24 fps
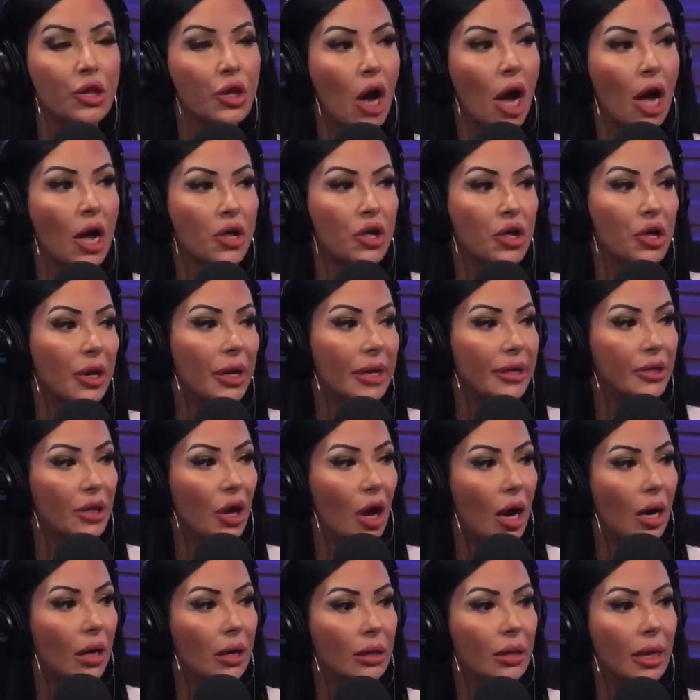Josh and I
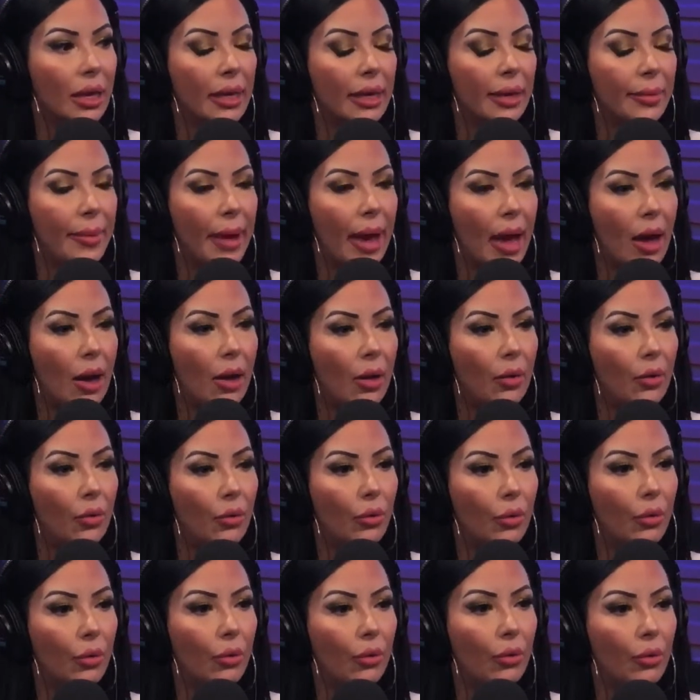talk a lot about
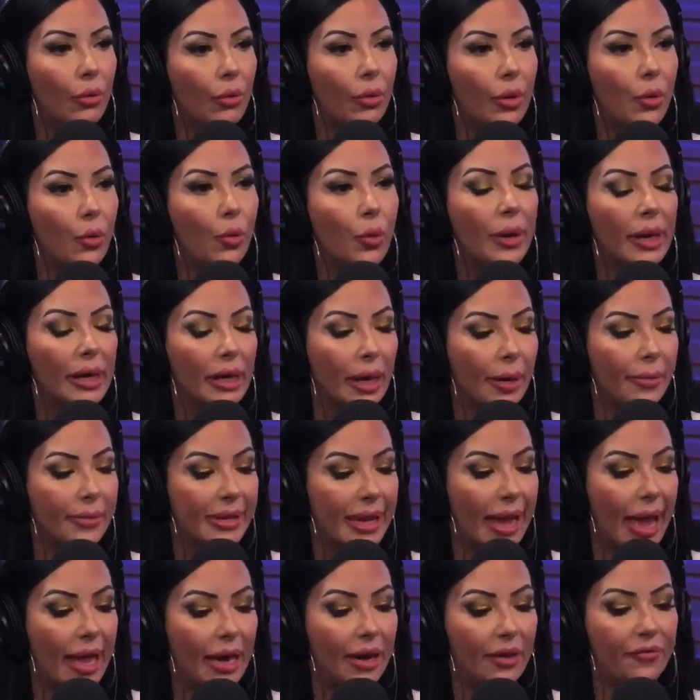when it comes to
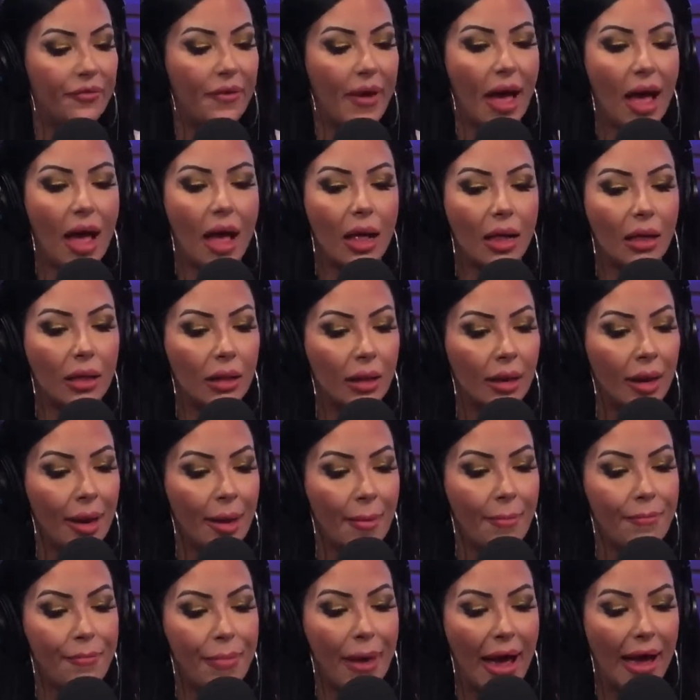NFL,
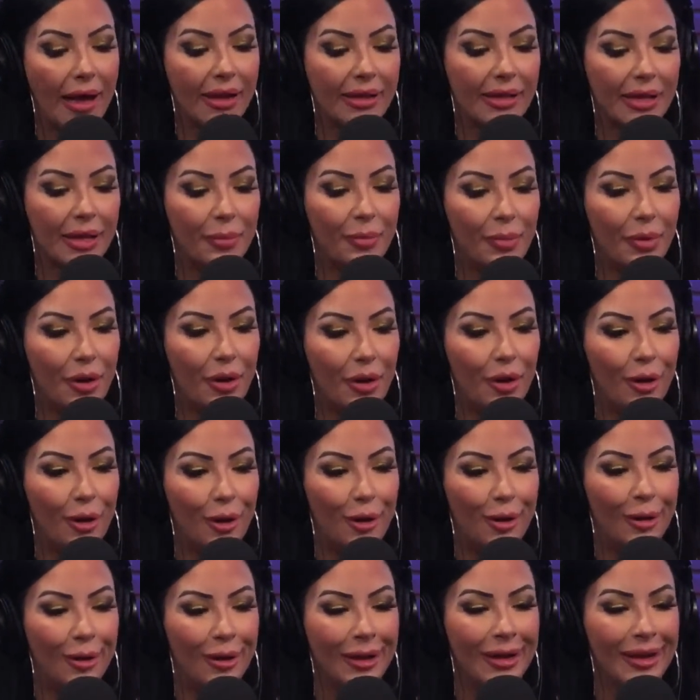
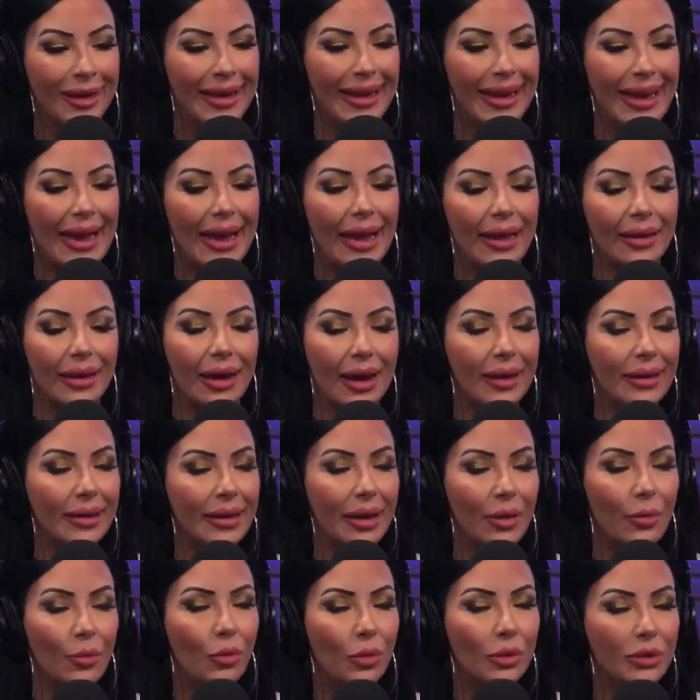basketball, and
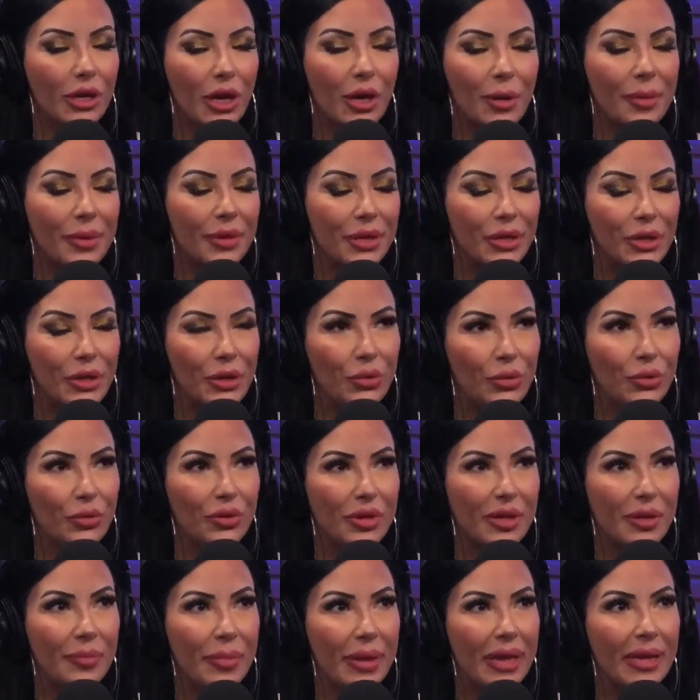we'll talk about the new
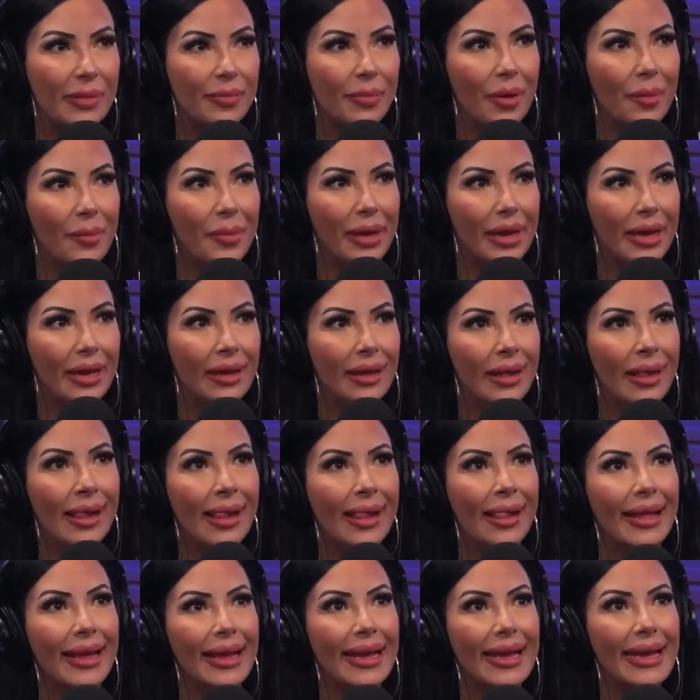rules in baseball, but
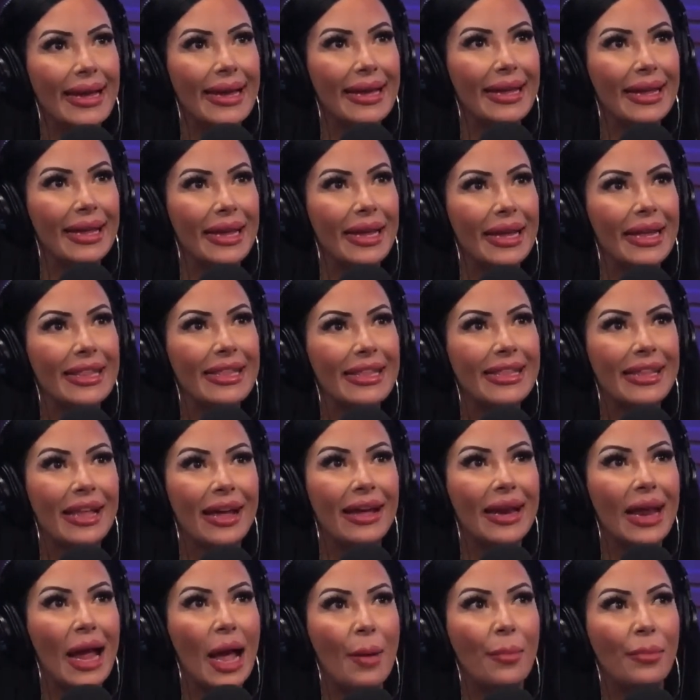it's
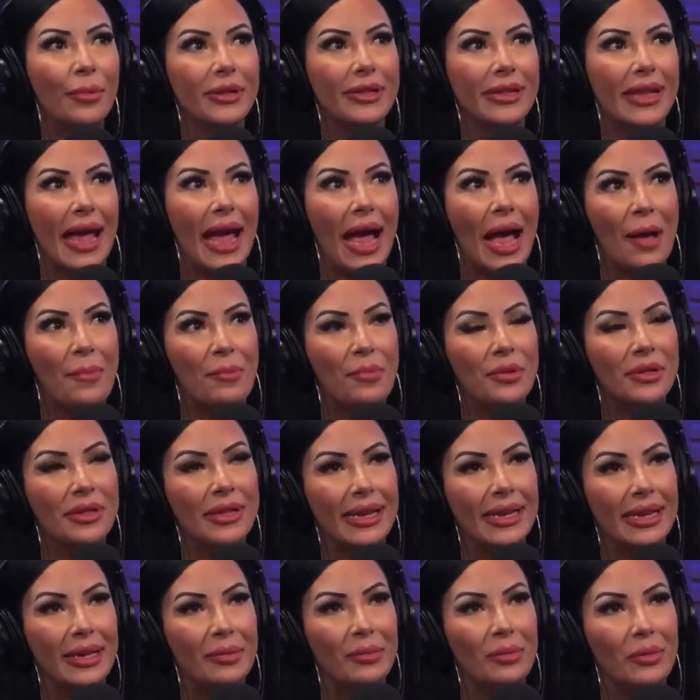not apples to apples
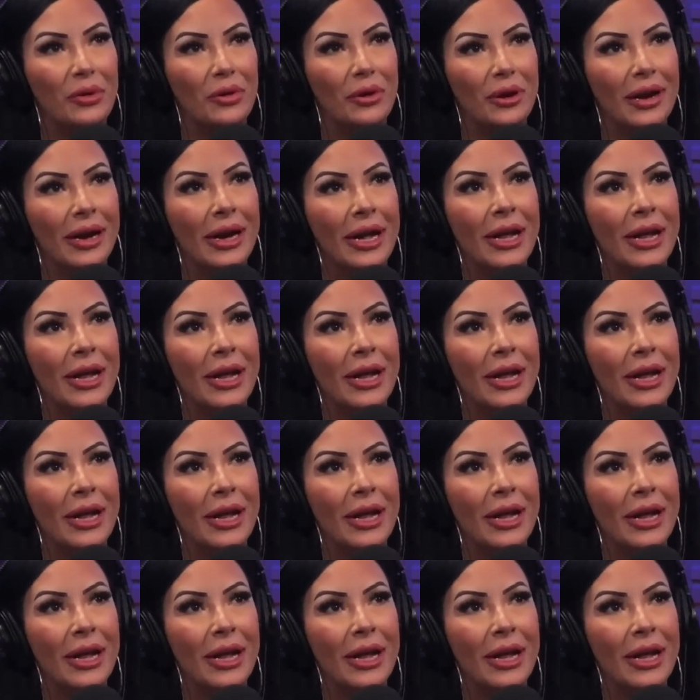anymore.